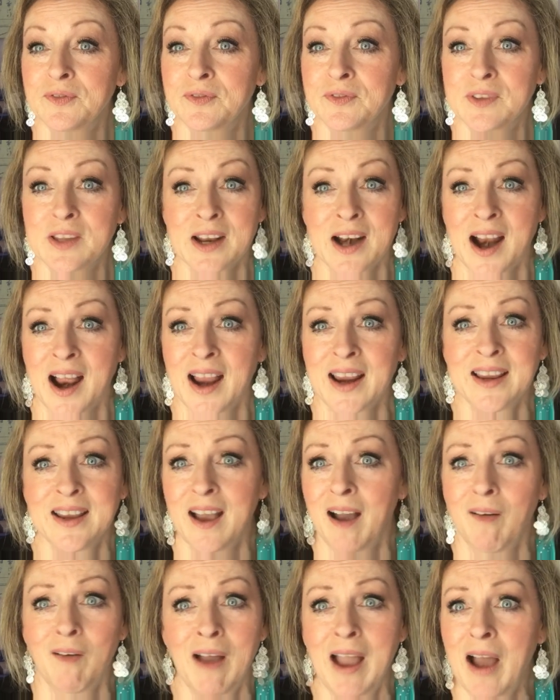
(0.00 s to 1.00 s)
did I
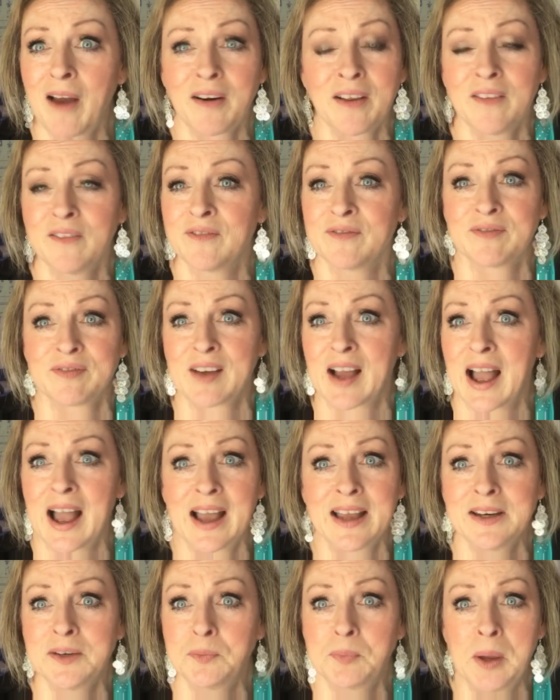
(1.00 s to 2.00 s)
go out and
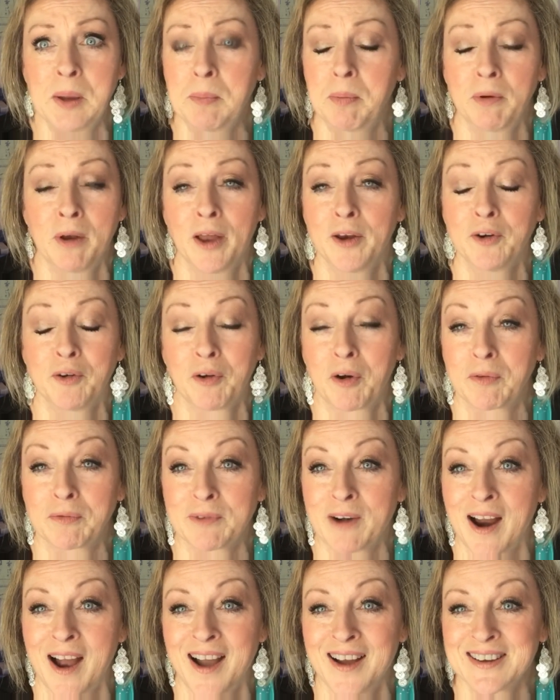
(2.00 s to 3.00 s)
find people under a
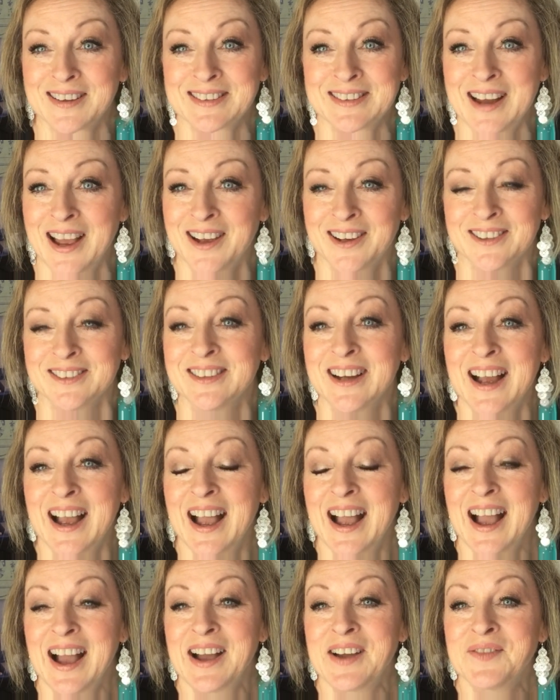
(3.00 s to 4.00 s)
rock? No.
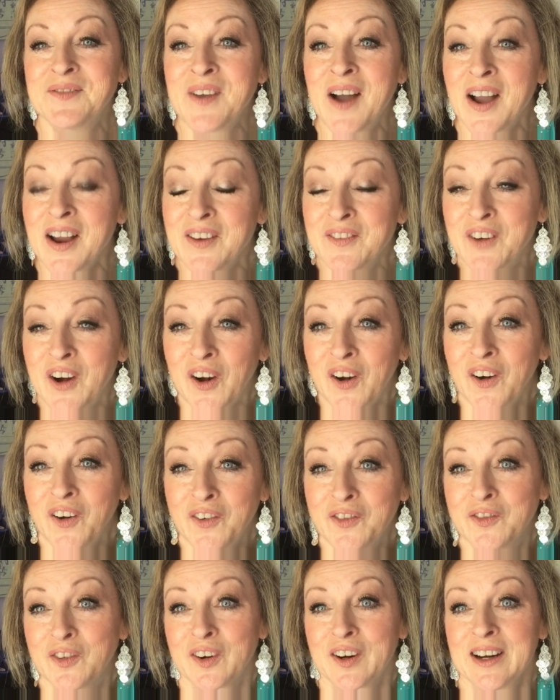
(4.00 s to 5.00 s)
My
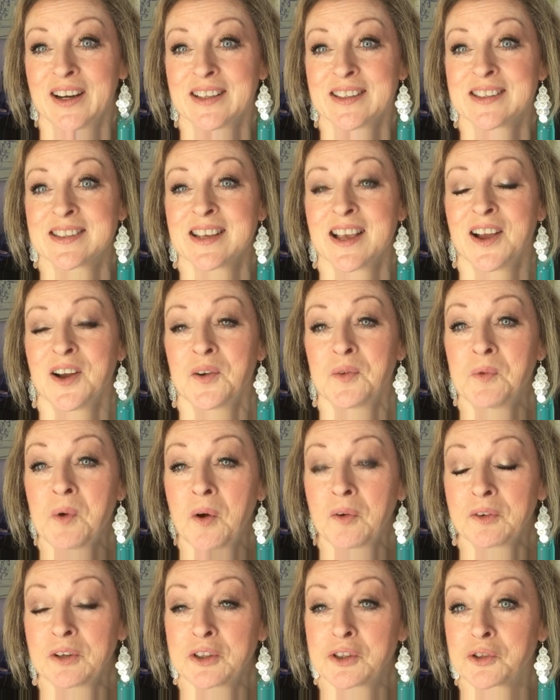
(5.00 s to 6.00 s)
girlfriends
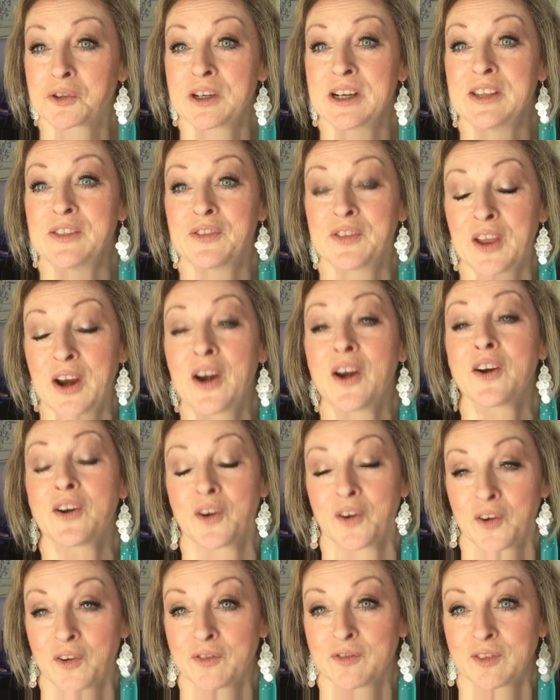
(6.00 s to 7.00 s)
want to treat their
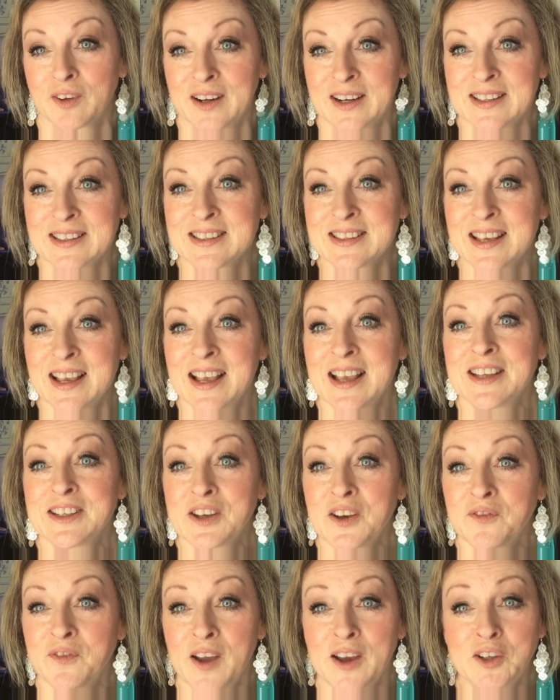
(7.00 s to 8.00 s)
girlfriends
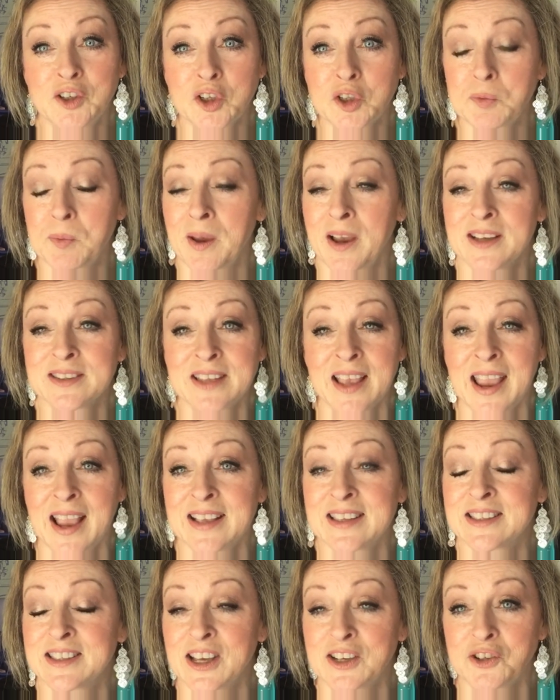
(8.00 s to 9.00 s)
to facials because they
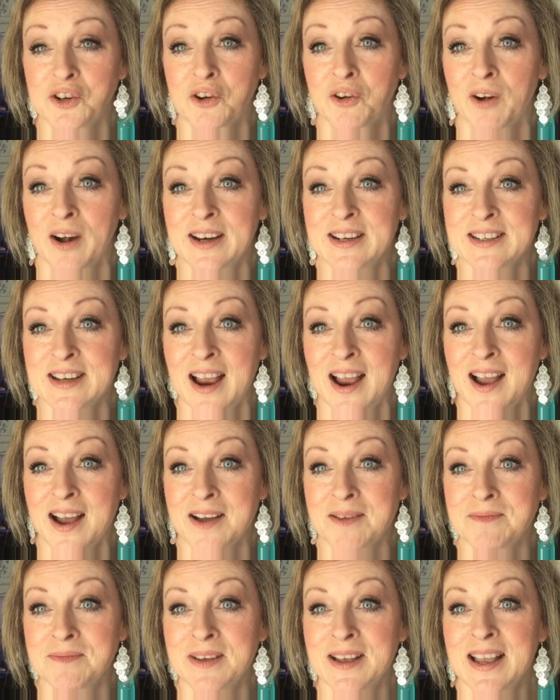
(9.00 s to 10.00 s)
had such a great
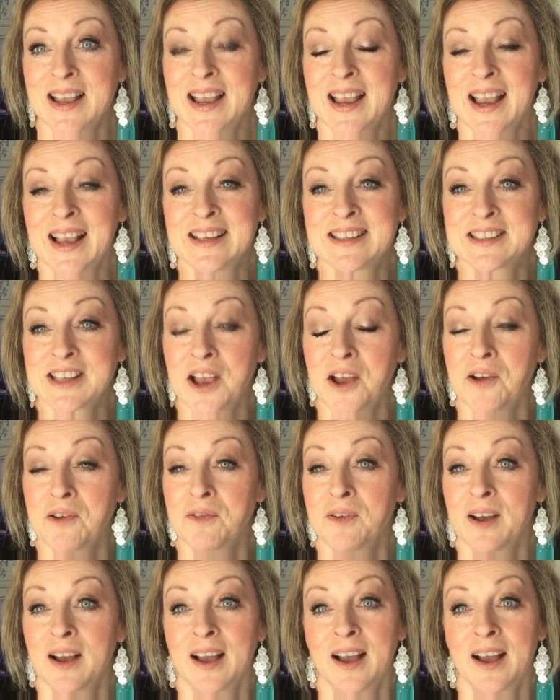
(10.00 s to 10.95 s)
time. And so